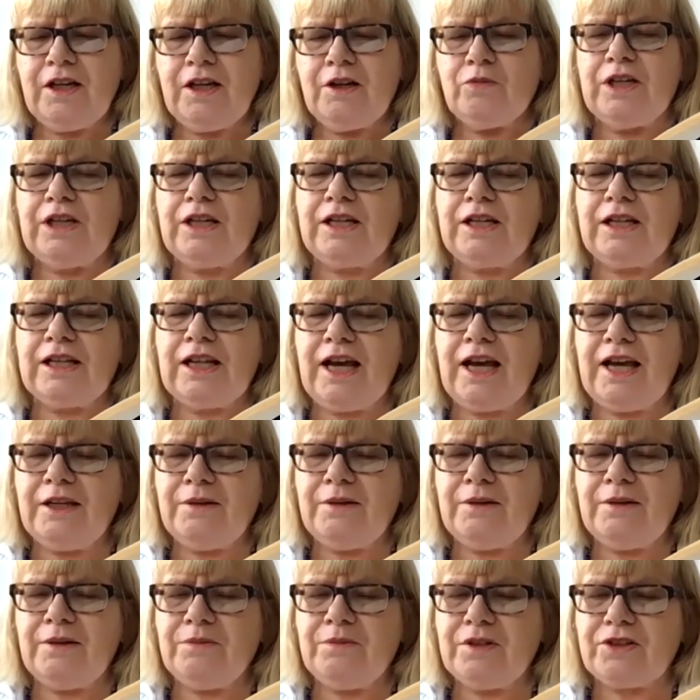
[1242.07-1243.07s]
We
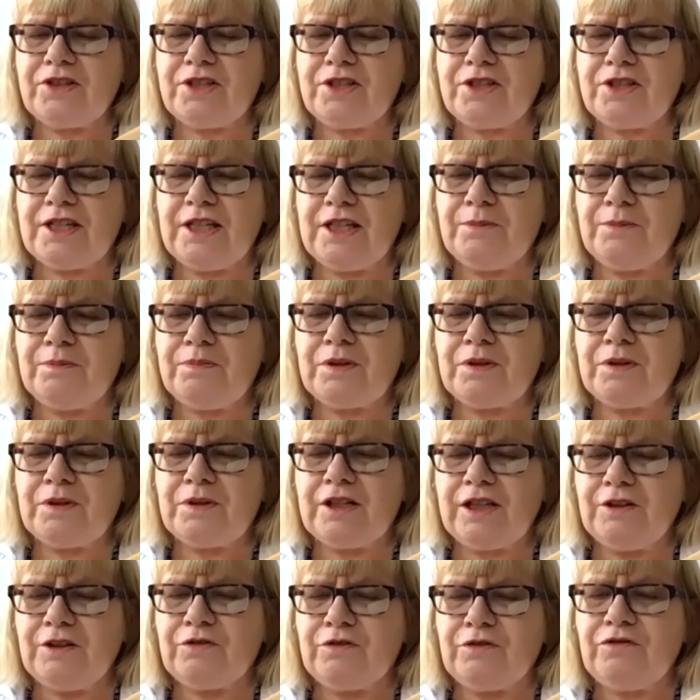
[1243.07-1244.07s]
climbed the steep
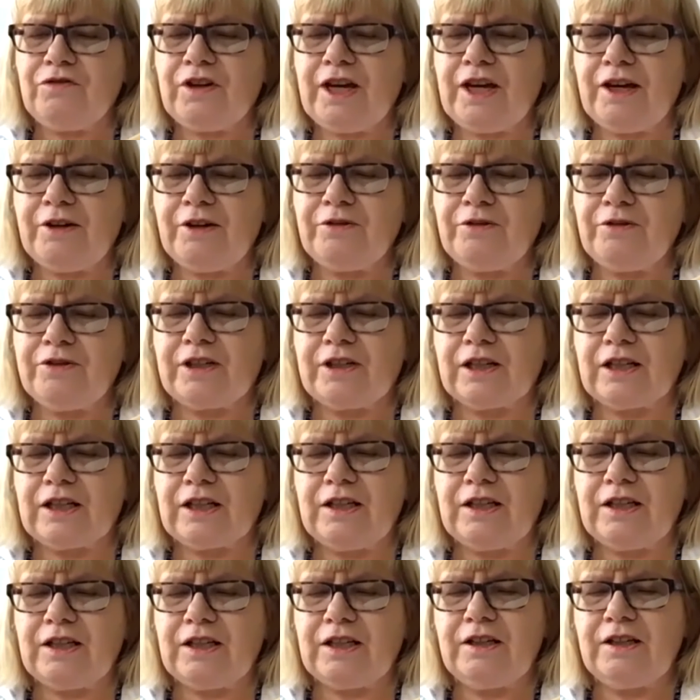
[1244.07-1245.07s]
cliff
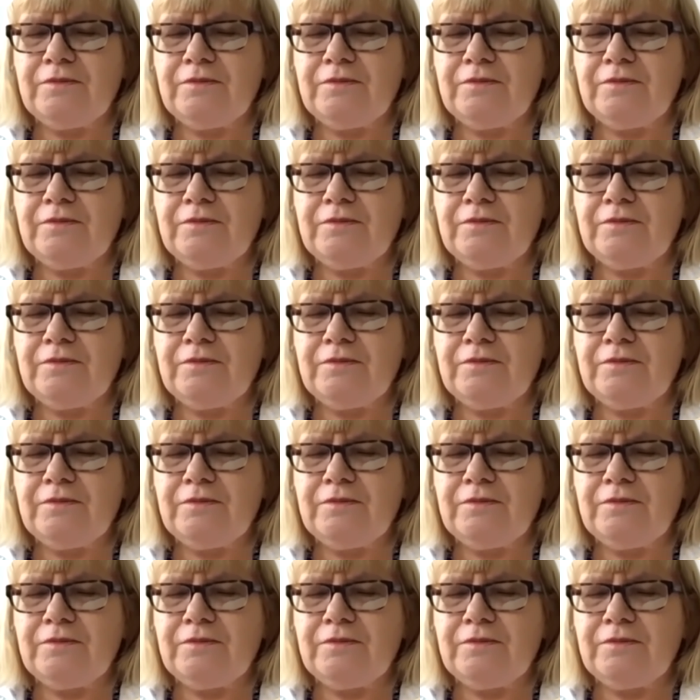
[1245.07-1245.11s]
hurriedly,